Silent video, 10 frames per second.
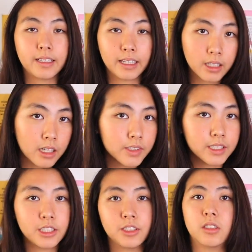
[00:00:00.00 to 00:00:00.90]
Get the
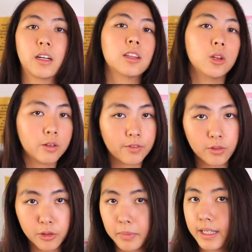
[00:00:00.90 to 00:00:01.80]
conversation started, look for
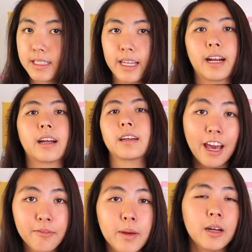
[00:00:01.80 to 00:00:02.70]
roommates there.
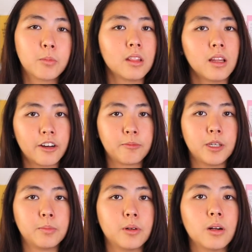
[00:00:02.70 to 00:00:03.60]
I've met up with a lot of
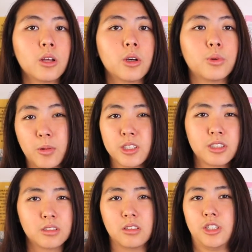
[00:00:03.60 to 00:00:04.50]
people who
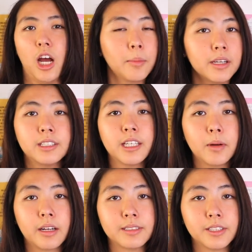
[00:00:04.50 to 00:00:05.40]
just shot me a DM
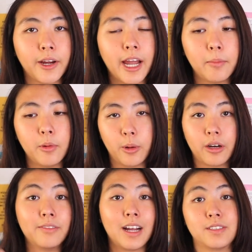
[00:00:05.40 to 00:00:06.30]
on Instagram
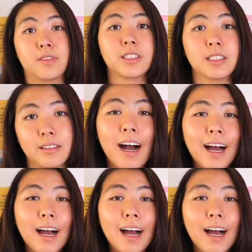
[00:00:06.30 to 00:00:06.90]
or vice versa.